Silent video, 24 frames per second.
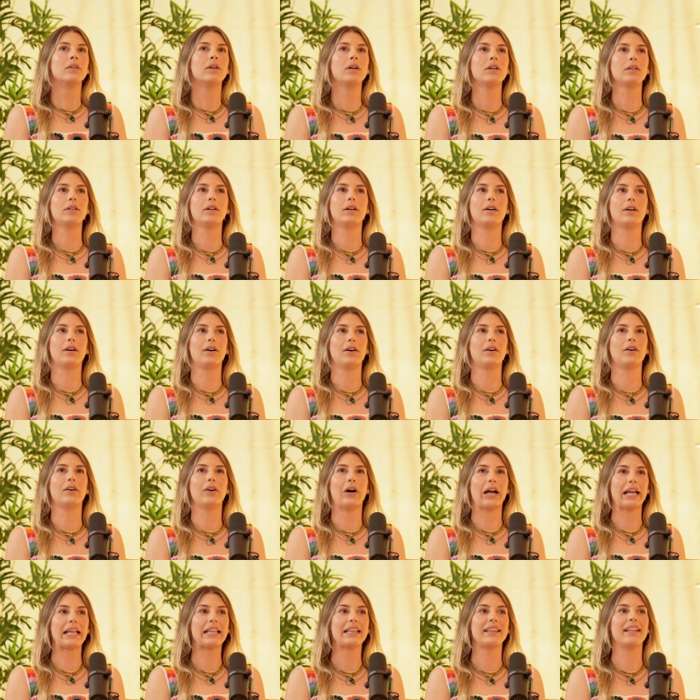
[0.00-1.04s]
Oh,
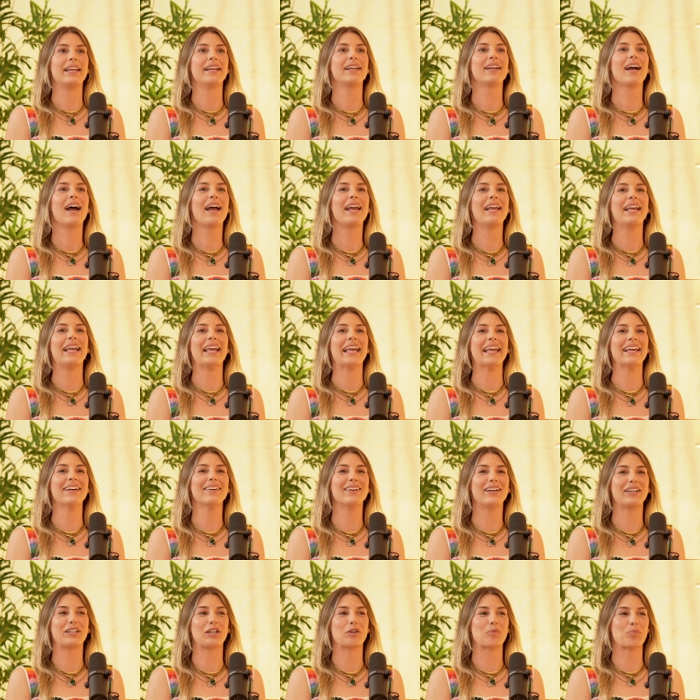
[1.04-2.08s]
I think I hit
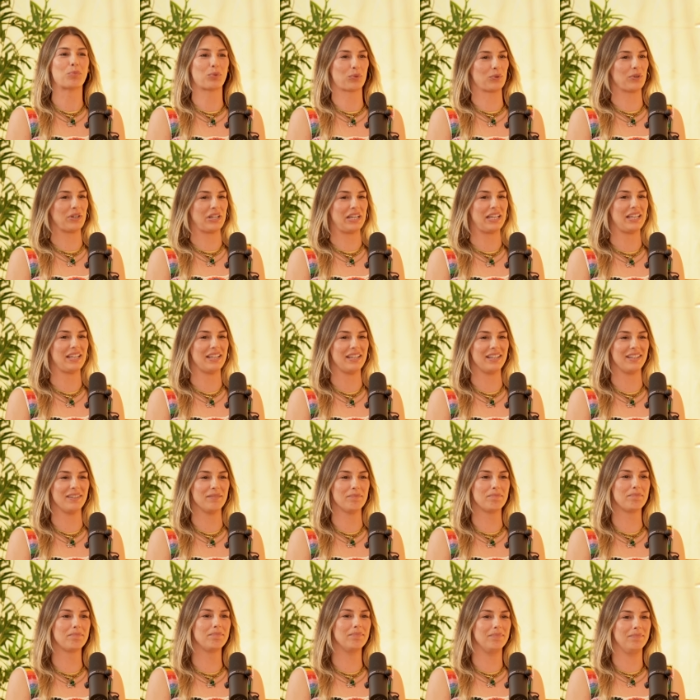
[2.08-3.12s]
like a pretty
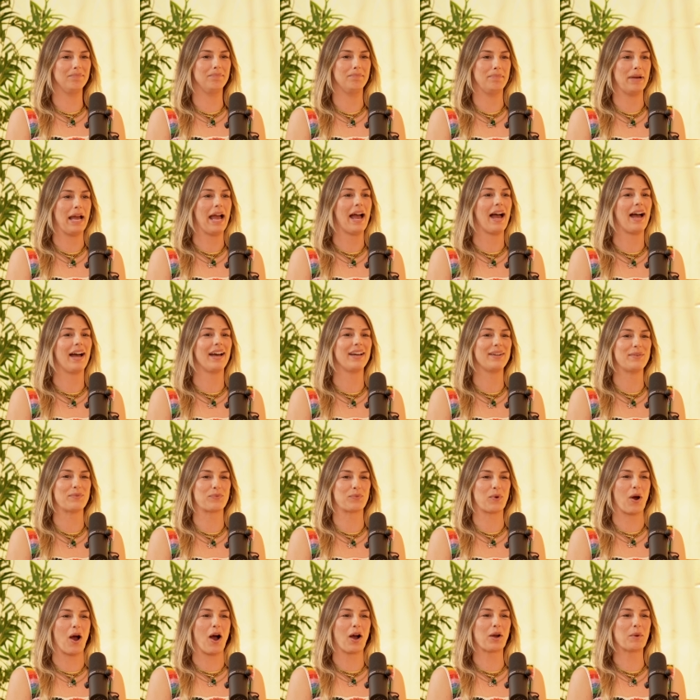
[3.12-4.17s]
bad
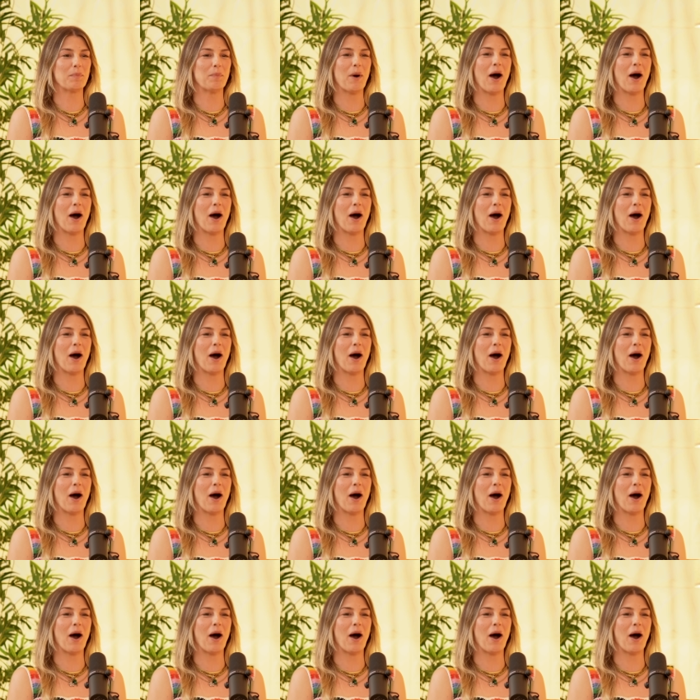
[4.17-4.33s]
rock